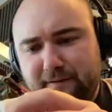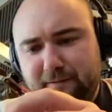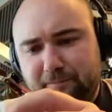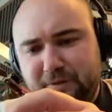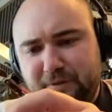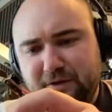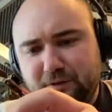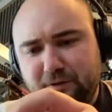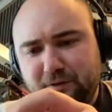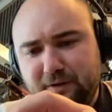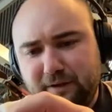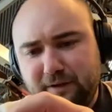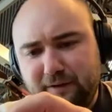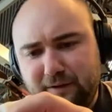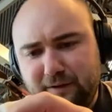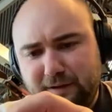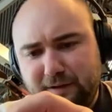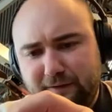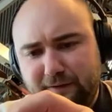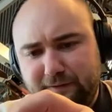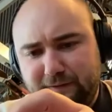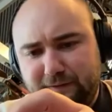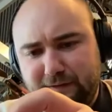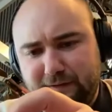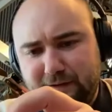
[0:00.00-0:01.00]
Pinot Gris
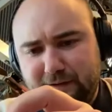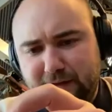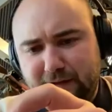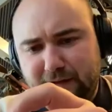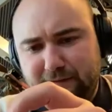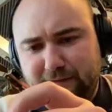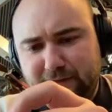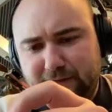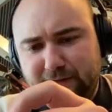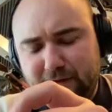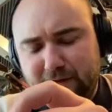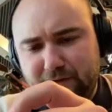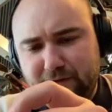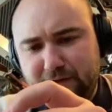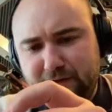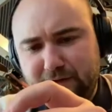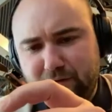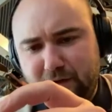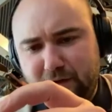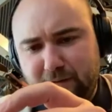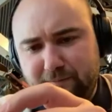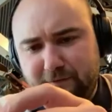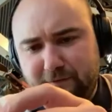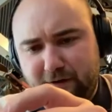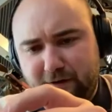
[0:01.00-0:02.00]
is the is the only
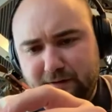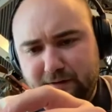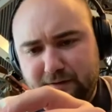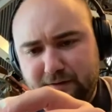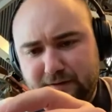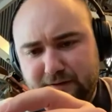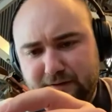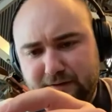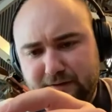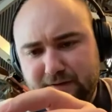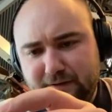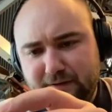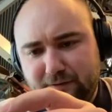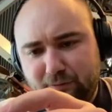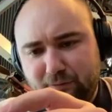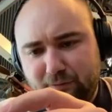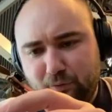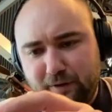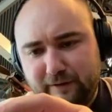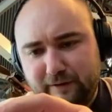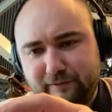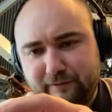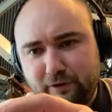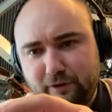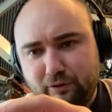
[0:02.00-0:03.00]
grape variety that
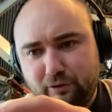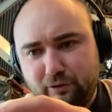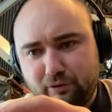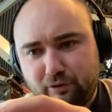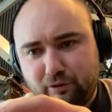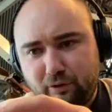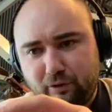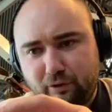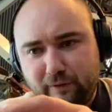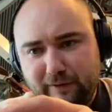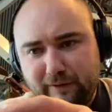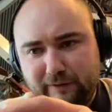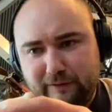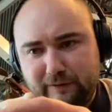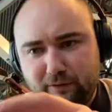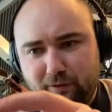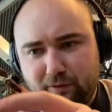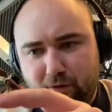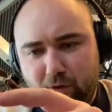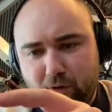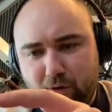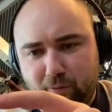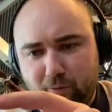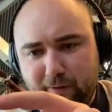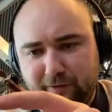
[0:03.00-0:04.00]
wherever you grow it, you'll
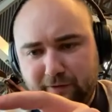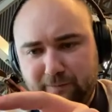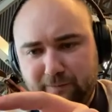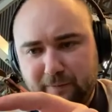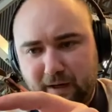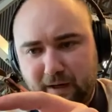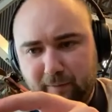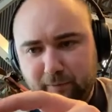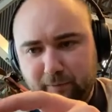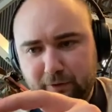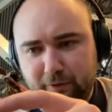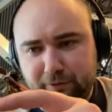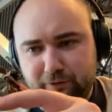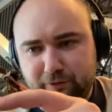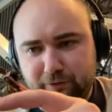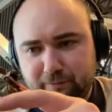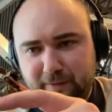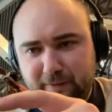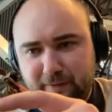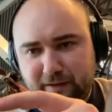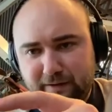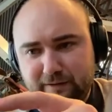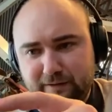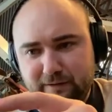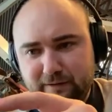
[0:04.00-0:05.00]
always be able to
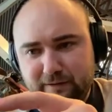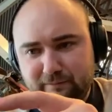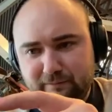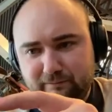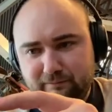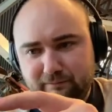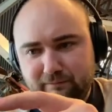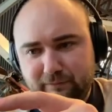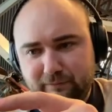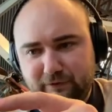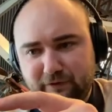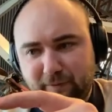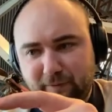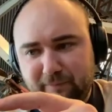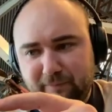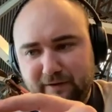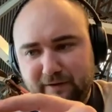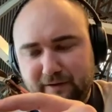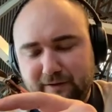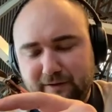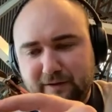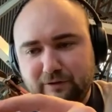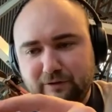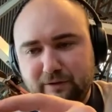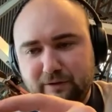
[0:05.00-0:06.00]
make
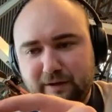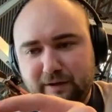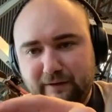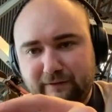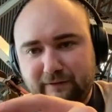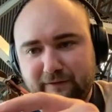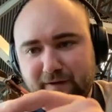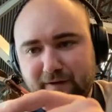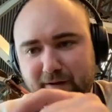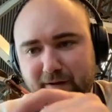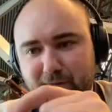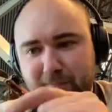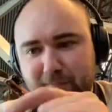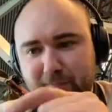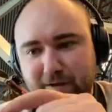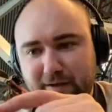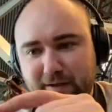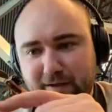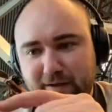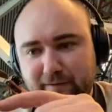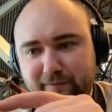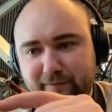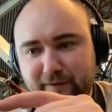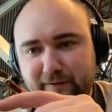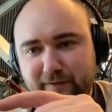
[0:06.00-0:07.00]
something that you can sell
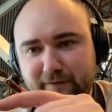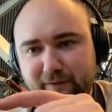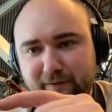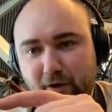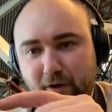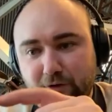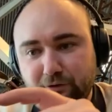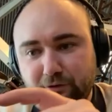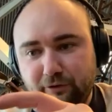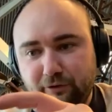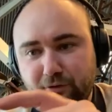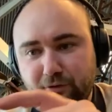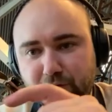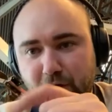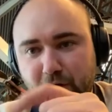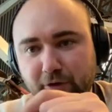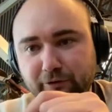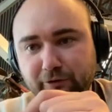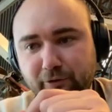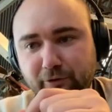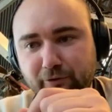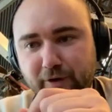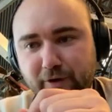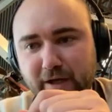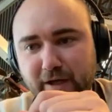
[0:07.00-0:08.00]
meaning if it's under
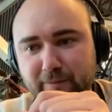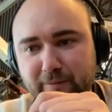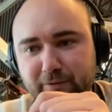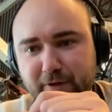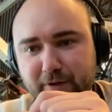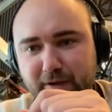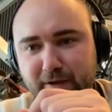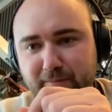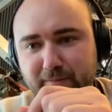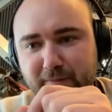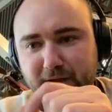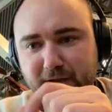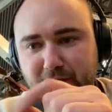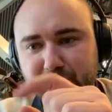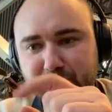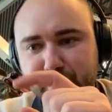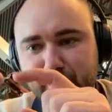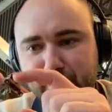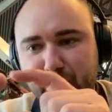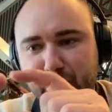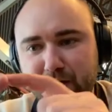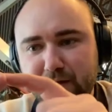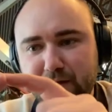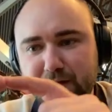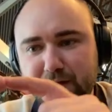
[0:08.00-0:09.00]
underripe you can make a
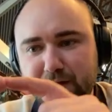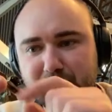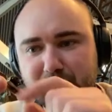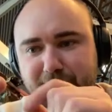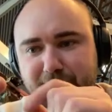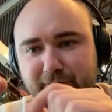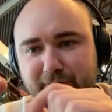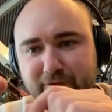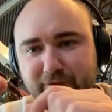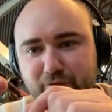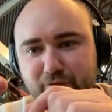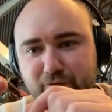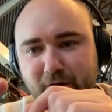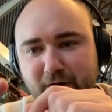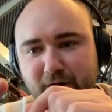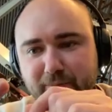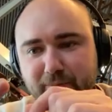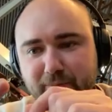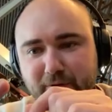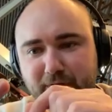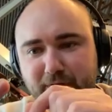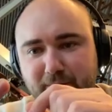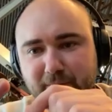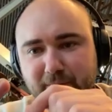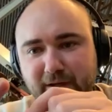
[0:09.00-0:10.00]
sparkling if it's ripe
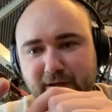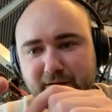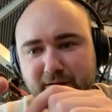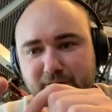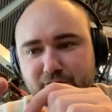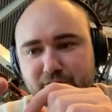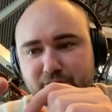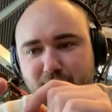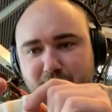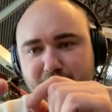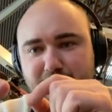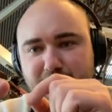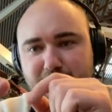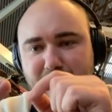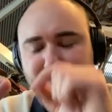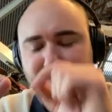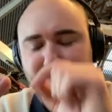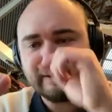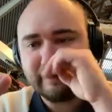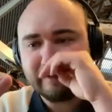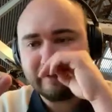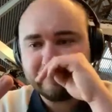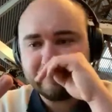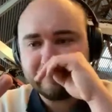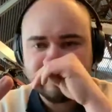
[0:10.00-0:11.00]
you can make a dry and,
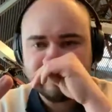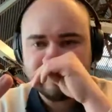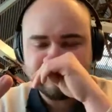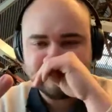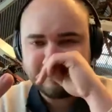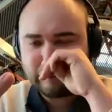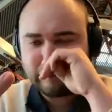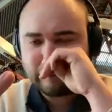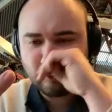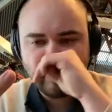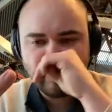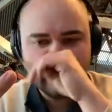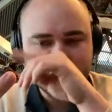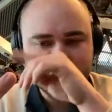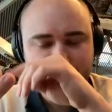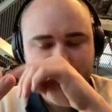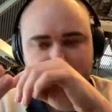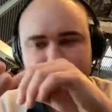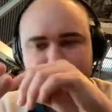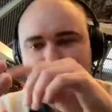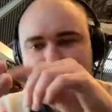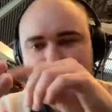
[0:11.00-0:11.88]
and, and still wine